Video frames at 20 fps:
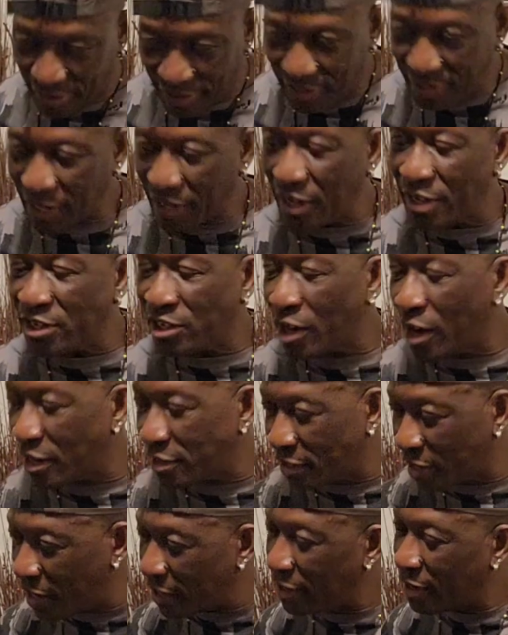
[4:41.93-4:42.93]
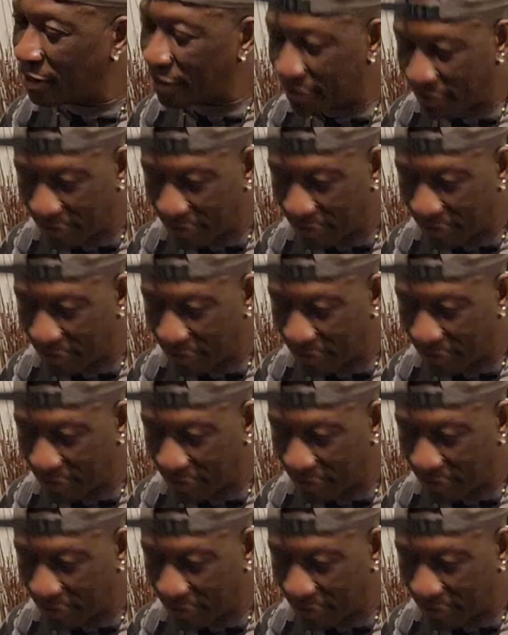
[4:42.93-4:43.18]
Second Chance channel.